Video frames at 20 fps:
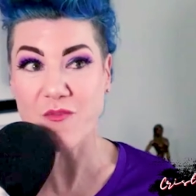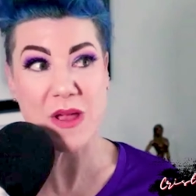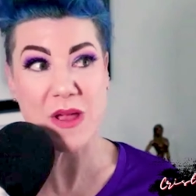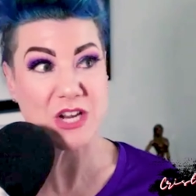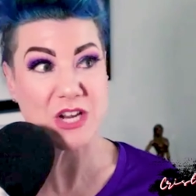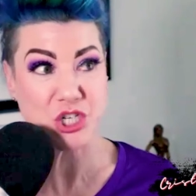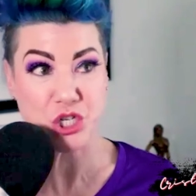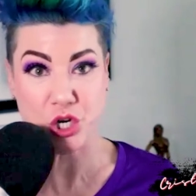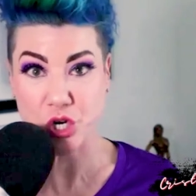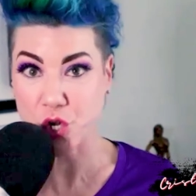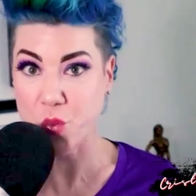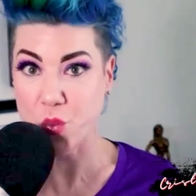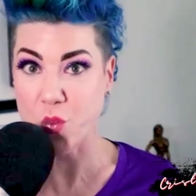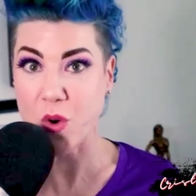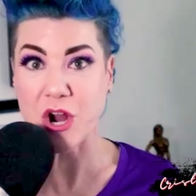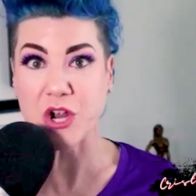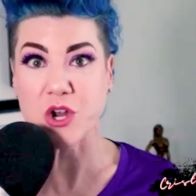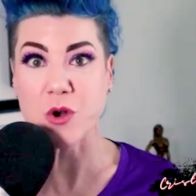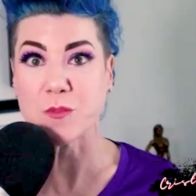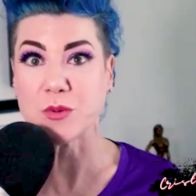making sure you
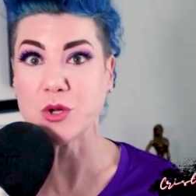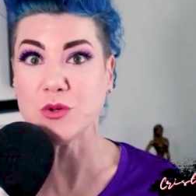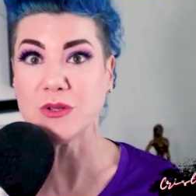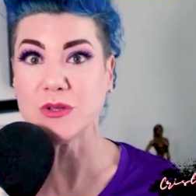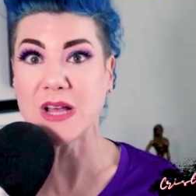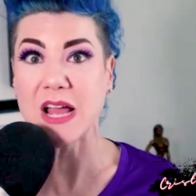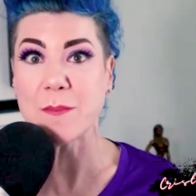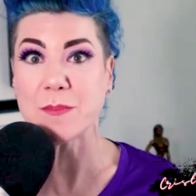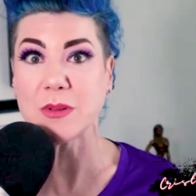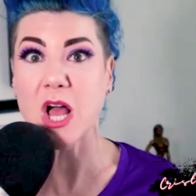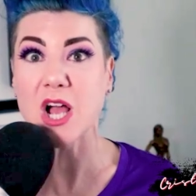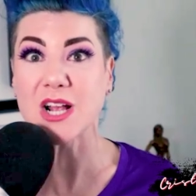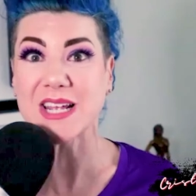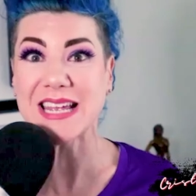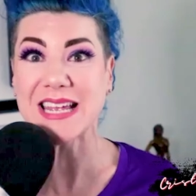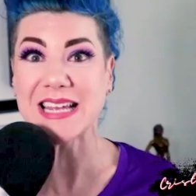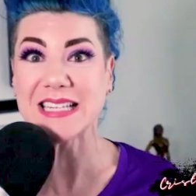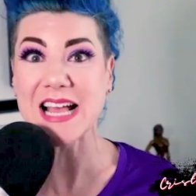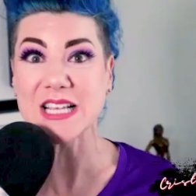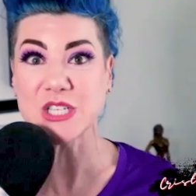wear your blue light
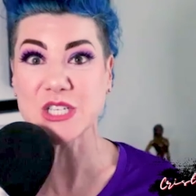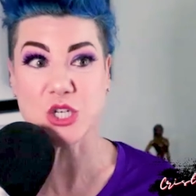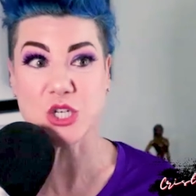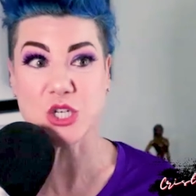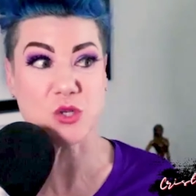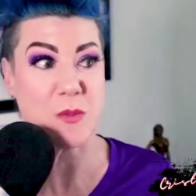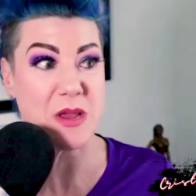blocking glasses,